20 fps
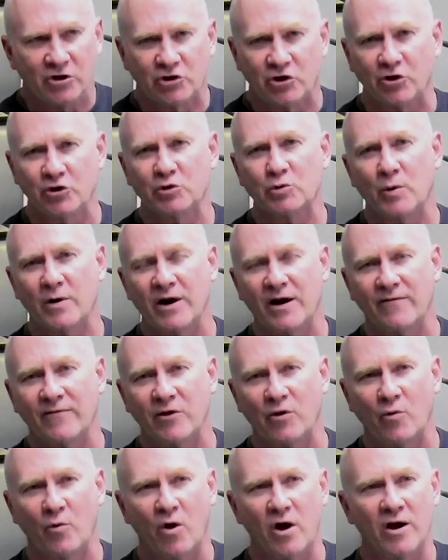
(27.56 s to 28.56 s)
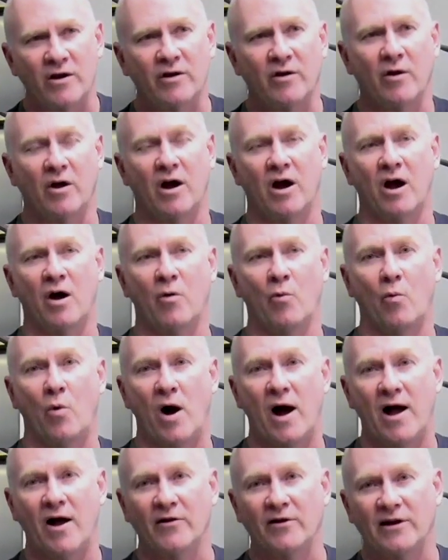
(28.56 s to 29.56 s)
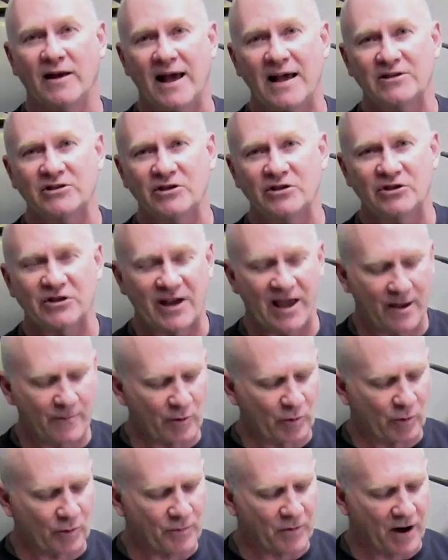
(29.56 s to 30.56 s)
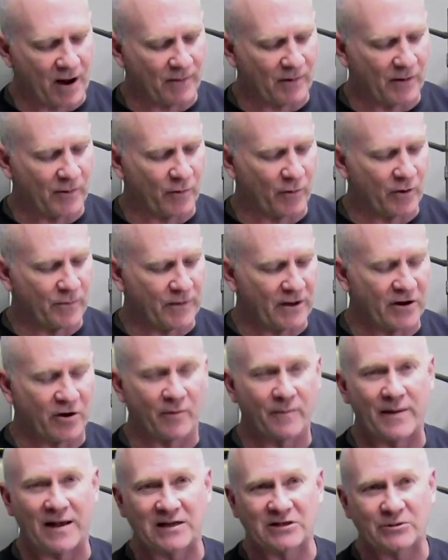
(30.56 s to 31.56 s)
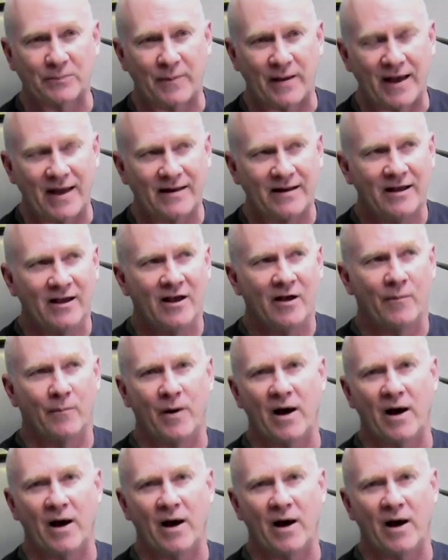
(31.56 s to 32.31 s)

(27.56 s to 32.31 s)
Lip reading: Choose whatever you want. Wild Alaskan salmon would be your best bet.